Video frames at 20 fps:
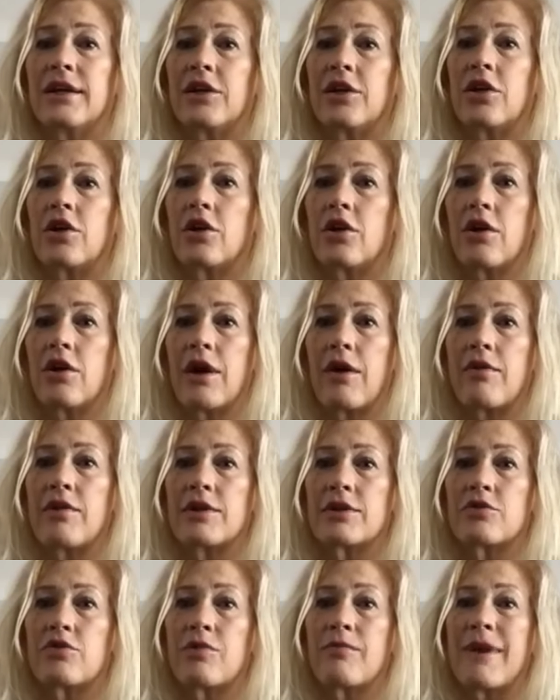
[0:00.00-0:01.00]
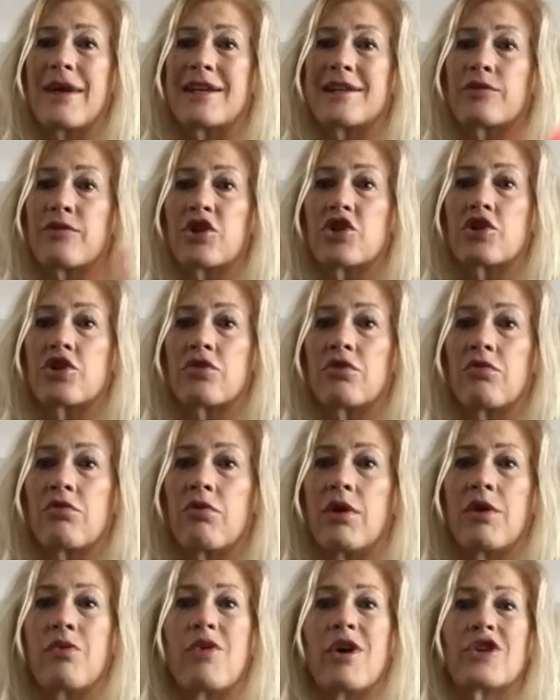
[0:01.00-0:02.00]
you know, I was doing my stretch
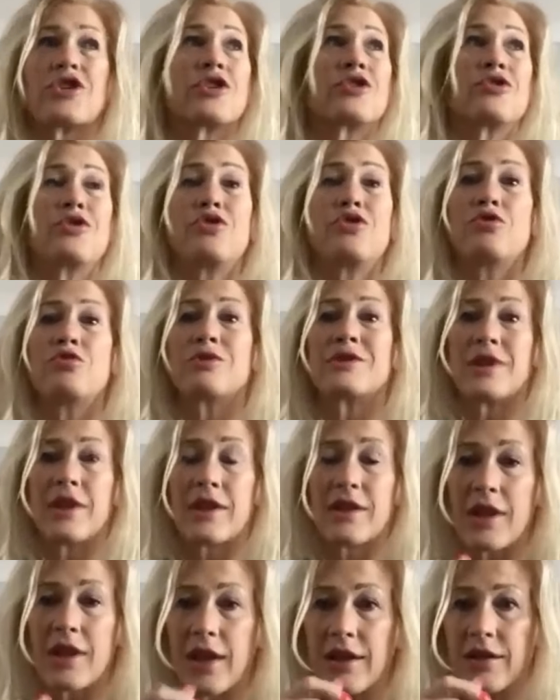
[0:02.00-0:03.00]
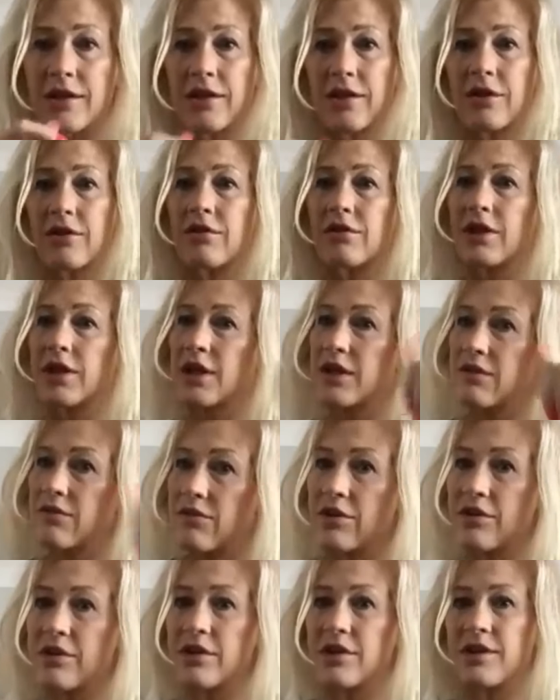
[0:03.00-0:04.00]
while watching the news at night, you know, like in
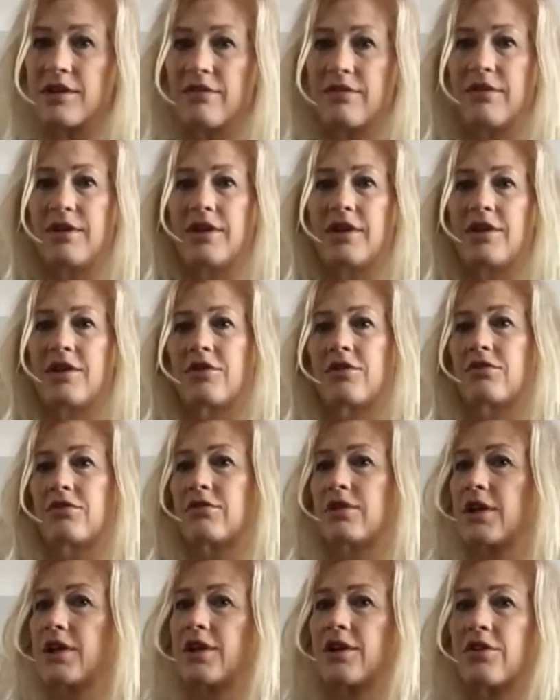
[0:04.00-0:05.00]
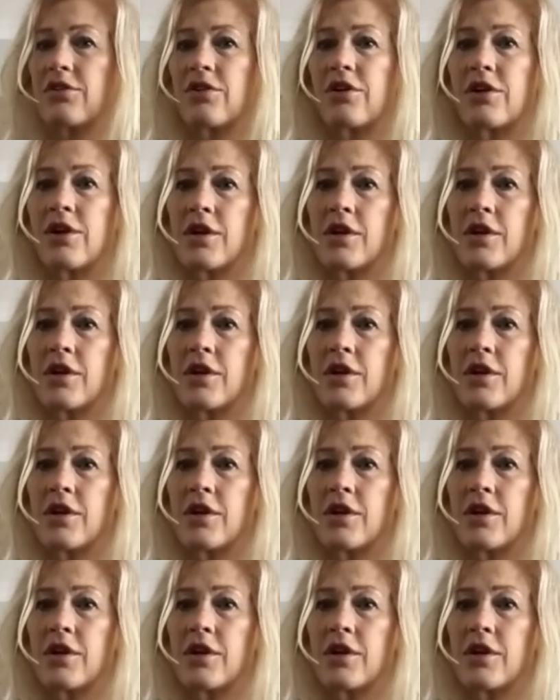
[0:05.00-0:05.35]
front of the TV, you know, like, or